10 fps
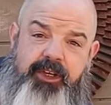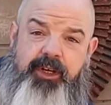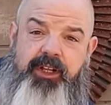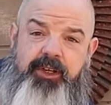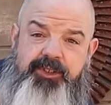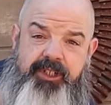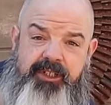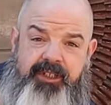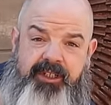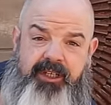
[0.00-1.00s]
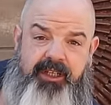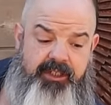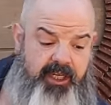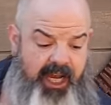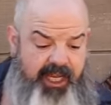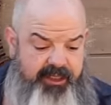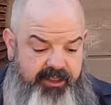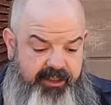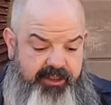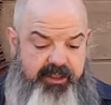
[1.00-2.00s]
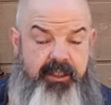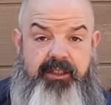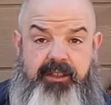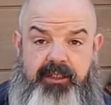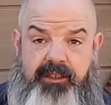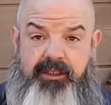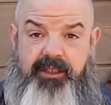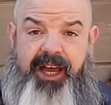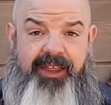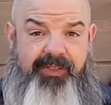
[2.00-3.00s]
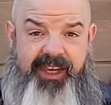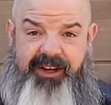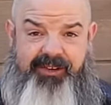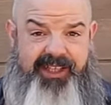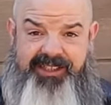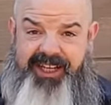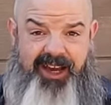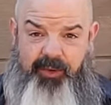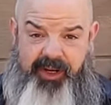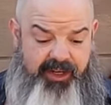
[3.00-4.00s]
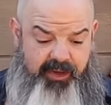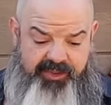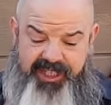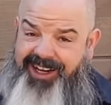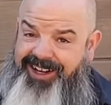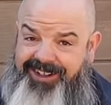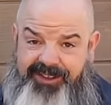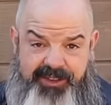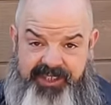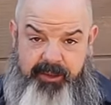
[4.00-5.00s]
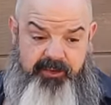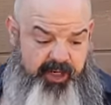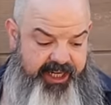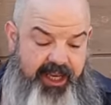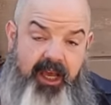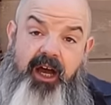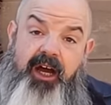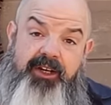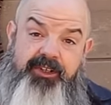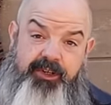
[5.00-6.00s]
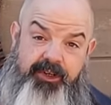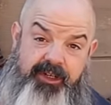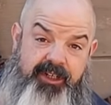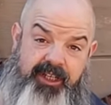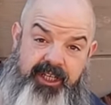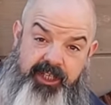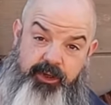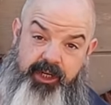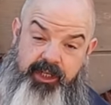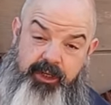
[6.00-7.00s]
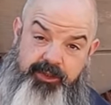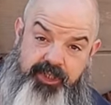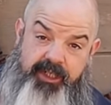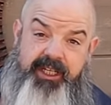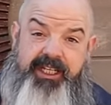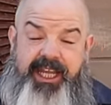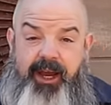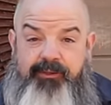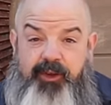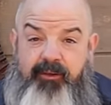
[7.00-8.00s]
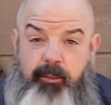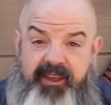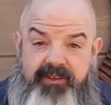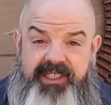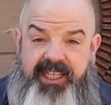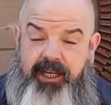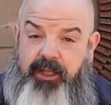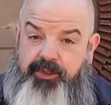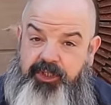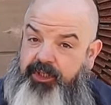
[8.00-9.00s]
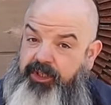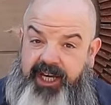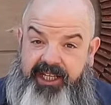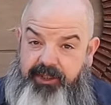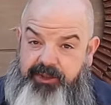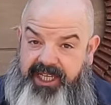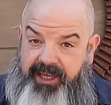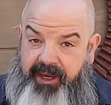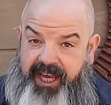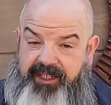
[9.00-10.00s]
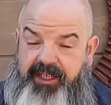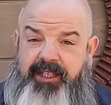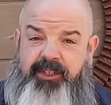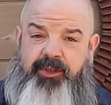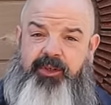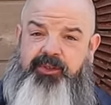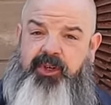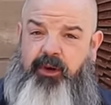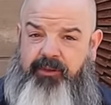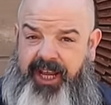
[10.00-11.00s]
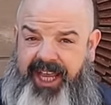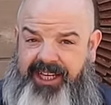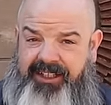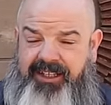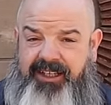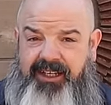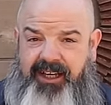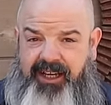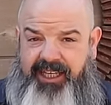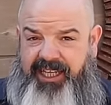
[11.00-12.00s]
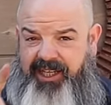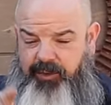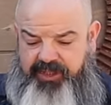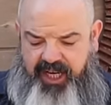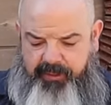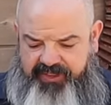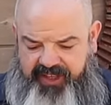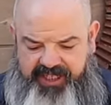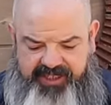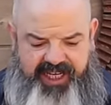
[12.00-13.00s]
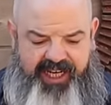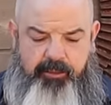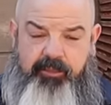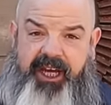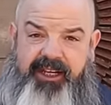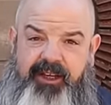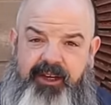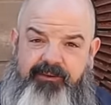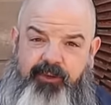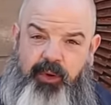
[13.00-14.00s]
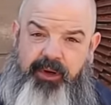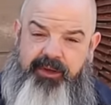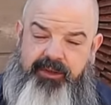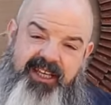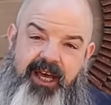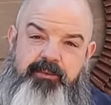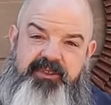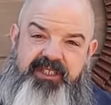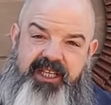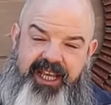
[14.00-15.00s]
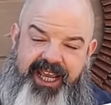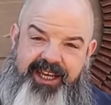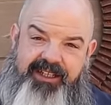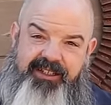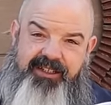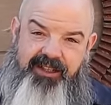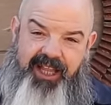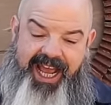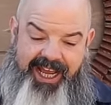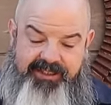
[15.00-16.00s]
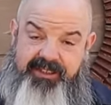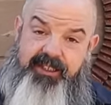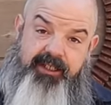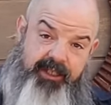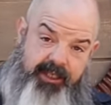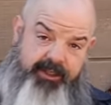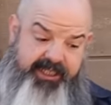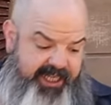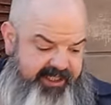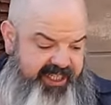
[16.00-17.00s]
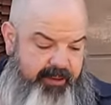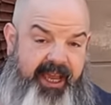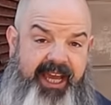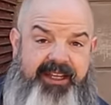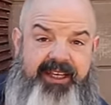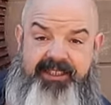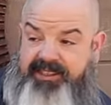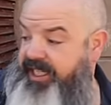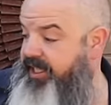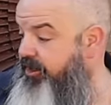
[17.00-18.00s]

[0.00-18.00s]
your enclosure. Not, not there. That's not where it goes. Not under the substrate, under your enclosure. Now, if you have a PVC enclosure, you're not going to use a heat mat. You'll use overhead uh, heating. We'll talk about that in a second. But for tubs and glass, you're gonna take this heat mat and stick it